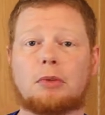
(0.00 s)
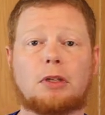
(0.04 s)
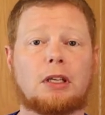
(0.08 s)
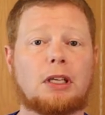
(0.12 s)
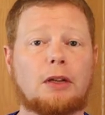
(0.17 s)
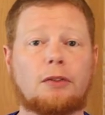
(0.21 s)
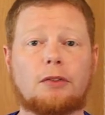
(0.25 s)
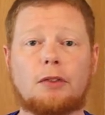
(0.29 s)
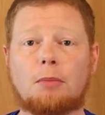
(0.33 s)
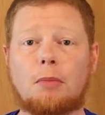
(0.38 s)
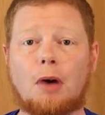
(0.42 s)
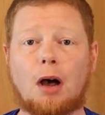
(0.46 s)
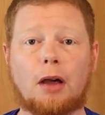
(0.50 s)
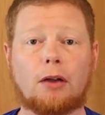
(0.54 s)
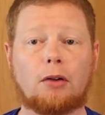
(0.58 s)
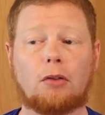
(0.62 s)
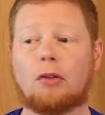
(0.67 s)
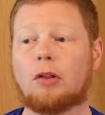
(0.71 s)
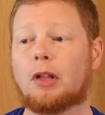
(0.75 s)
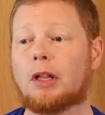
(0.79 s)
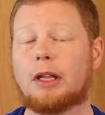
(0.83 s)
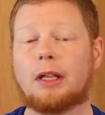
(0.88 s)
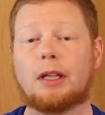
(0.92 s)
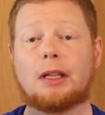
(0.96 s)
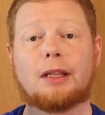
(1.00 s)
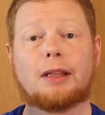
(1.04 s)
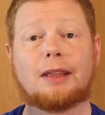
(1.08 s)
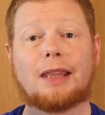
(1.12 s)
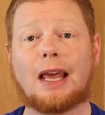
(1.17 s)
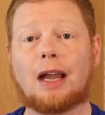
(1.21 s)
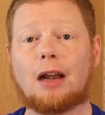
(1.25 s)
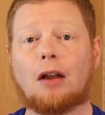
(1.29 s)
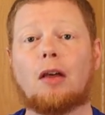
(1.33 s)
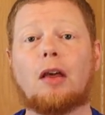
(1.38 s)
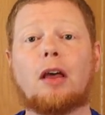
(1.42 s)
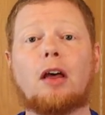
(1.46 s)
Give the model.
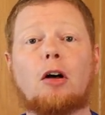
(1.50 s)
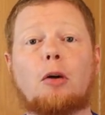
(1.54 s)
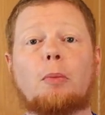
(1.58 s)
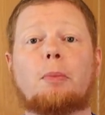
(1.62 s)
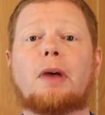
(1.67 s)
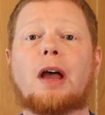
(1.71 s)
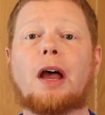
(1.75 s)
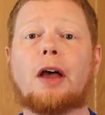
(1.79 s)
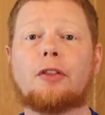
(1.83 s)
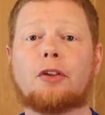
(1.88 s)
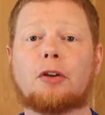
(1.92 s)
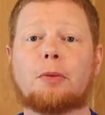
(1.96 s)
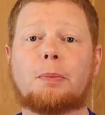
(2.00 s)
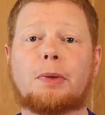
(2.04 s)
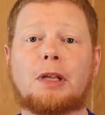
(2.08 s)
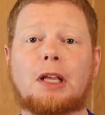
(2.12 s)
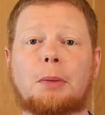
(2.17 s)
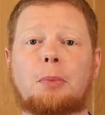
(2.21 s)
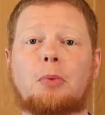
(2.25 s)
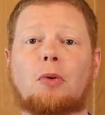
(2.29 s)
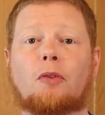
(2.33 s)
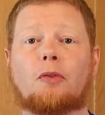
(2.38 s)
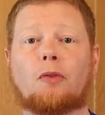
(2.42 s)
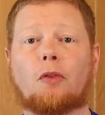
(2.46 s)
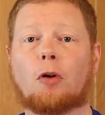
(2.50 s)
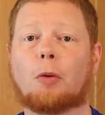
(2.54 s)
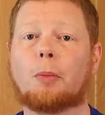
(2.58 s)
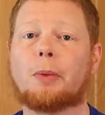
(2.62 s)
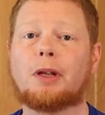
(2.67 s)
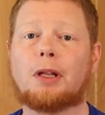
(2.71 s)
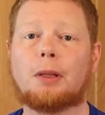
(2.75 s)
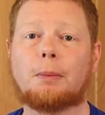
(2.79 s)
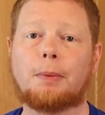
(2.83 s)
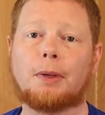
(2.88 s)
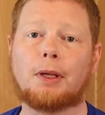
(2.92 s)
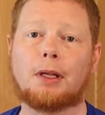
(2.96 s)
That'll help other people form
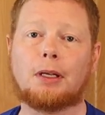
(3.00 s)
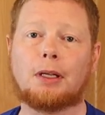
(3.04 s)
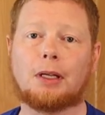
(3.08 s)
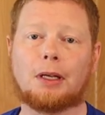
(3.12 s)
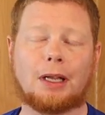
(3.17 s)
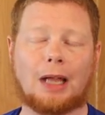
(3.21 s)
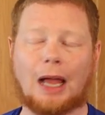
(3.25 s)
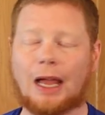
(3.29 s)
an opinion.